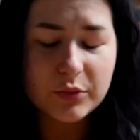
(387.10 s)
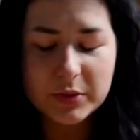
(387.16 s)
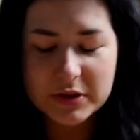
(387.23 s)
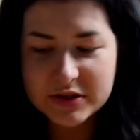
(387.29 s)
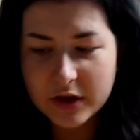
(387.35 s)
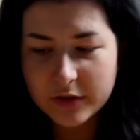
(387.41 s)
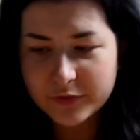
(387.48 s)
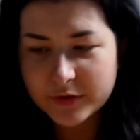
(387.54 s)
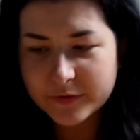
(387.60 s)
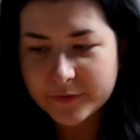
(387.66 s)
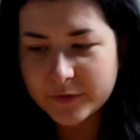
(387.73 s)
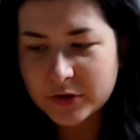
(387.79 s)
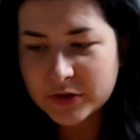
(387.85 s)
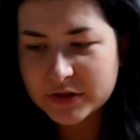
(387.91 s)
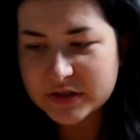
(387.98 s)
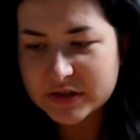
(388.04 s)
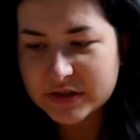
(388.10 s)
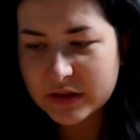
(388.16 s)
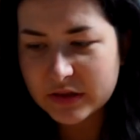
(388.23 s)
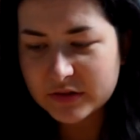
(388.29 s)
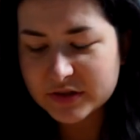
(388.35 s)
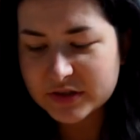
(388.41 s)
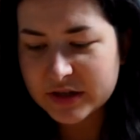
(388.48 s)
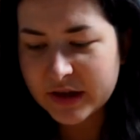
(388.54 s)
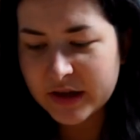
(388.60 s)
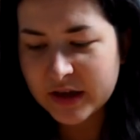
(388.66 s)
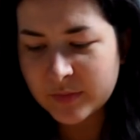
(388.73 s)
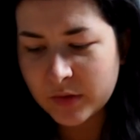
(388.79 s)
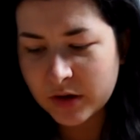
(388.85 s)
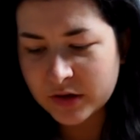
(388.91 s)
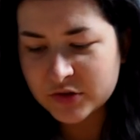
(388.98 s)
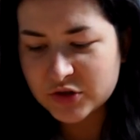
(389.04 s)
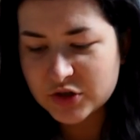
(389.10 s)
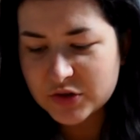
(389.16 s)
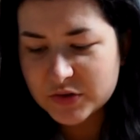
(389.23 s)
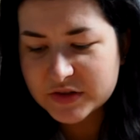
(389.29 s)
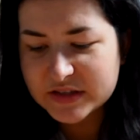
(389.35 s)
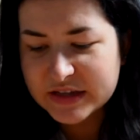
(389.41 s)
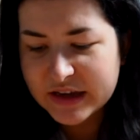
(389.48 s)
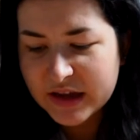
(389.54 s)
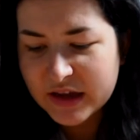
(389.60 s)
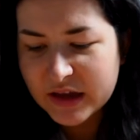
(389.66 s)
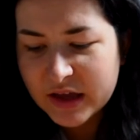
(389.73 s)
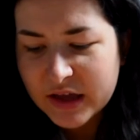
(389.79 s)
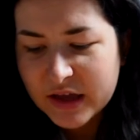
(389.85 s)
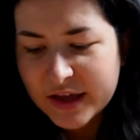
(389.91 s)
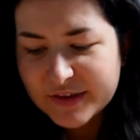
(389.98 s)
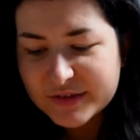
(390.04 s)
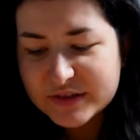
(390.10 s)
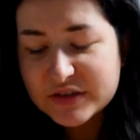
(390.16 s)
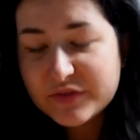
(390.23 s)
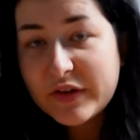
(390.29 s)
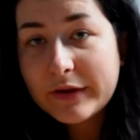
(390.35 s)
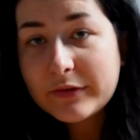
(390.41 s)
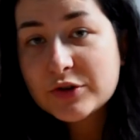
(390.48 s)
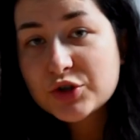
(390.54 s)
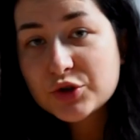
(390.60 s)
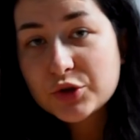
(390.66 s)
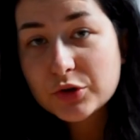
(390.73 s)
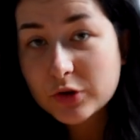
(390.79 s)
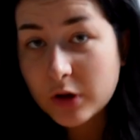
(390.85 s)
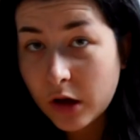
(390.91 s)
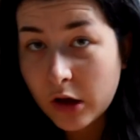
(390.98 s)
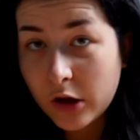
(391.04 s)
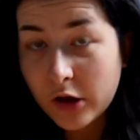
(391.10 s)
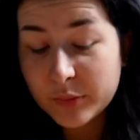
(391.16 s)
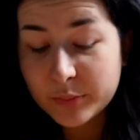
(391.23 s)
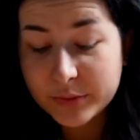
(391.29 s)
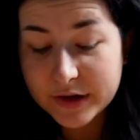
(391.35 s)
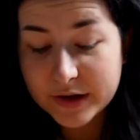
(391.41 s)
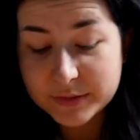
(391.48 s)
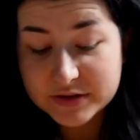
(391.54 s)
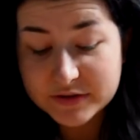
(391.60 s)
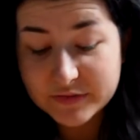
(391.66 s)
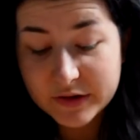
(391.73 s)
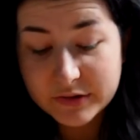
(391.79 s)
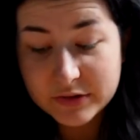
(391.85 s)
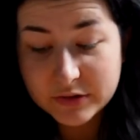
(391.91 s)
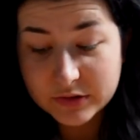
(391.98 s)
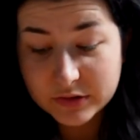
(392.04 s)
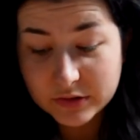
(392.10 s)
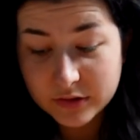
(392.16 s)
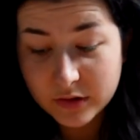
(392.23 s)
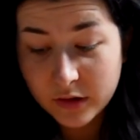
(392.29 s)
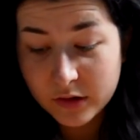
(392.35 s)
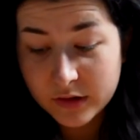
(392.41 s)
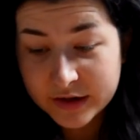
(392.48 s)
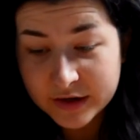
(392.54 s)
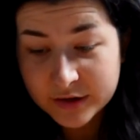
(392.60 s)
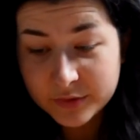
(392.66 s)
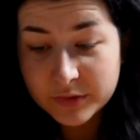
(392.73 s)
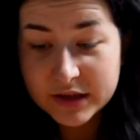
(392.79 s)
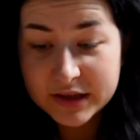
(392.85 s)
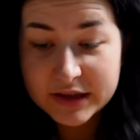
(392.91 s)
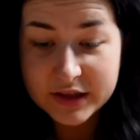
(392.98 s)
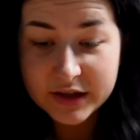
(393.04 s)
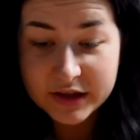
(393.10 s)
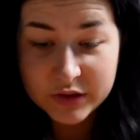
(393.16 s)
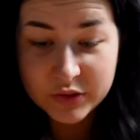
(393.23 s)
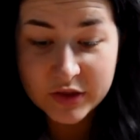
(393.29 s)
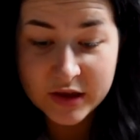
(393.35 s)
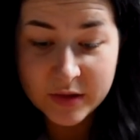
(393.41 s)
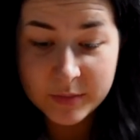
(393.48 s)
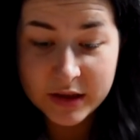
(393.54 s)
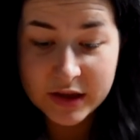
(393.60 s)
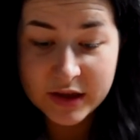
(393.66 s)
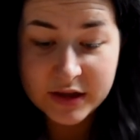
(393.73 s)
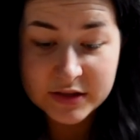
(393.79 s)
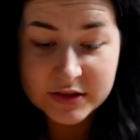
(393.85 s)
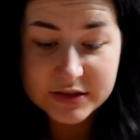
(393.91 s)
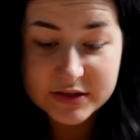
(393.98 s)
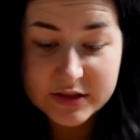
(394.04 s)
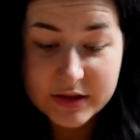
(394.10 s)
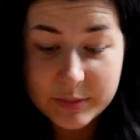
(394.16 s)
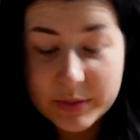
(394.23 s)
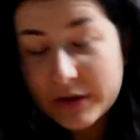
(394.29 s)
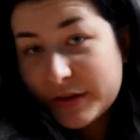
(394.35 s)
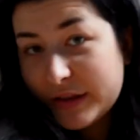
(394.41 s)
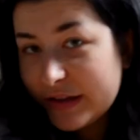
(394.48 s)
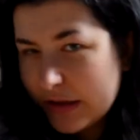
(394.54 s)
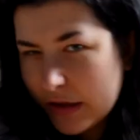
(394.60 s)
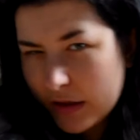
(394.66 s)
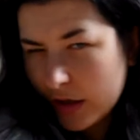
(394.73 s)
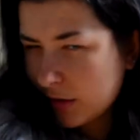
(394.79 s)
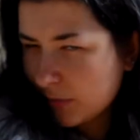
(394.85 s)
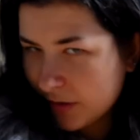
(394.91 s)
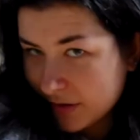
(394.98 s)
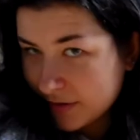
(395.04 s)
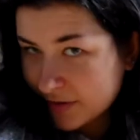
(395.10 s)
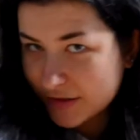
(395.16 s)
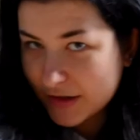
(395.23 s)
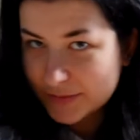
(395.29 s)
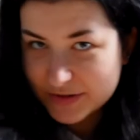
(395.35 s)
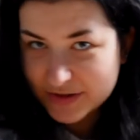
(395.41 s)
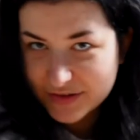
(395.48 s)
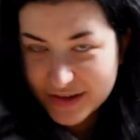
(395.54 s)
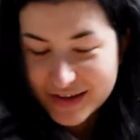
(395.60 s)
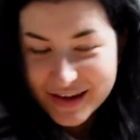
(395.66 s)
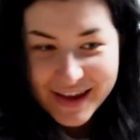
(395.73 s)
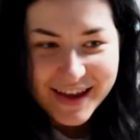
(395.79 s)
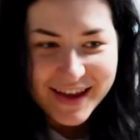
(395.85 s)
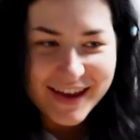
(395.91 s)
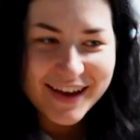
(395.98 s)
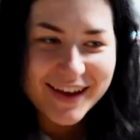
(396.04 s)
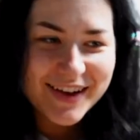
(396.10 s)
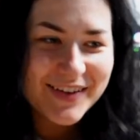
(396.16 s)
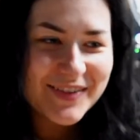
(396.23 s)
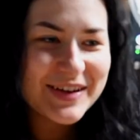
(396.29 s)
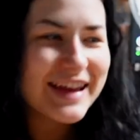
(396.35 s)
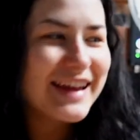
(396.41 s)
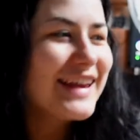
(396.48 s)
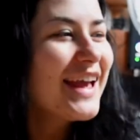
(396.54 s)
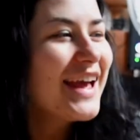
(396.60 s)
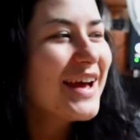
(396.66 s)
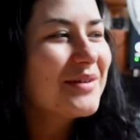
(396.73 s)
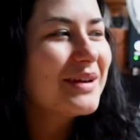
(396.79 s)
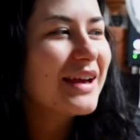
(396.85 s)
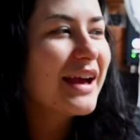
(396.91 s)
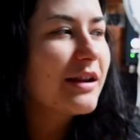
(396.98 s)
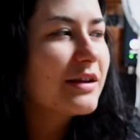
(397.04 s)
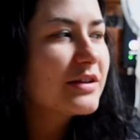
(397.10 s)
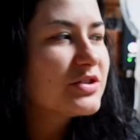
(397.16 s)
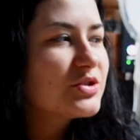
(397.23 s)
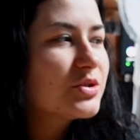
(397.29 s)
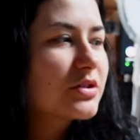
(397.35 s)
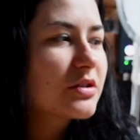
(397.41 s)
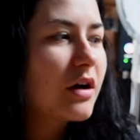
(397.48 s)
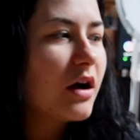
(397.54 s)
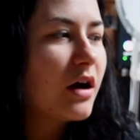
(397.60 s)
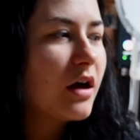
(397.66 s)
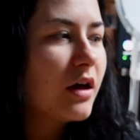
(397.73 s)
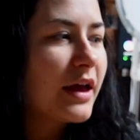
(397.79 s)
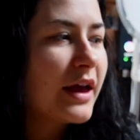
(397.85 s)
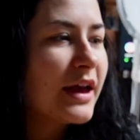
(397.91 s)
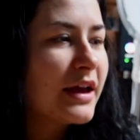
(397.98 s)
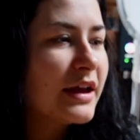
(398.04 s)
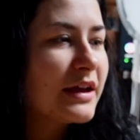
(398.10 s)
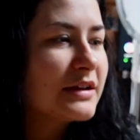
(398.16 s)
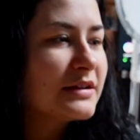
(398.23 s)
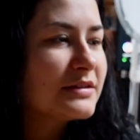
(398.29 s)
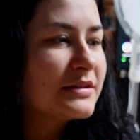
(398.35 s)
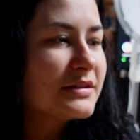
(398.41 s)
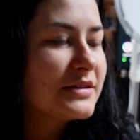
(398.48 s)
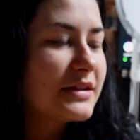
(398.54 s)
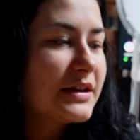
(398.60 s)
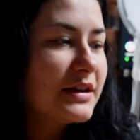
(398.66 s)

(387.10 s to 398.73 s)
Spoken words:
talked for the first time on Tuesday. It was a very short call, but it was a very good call. And I really liked them. And apparently they liked me, so that was good. Yeah, we had a short call and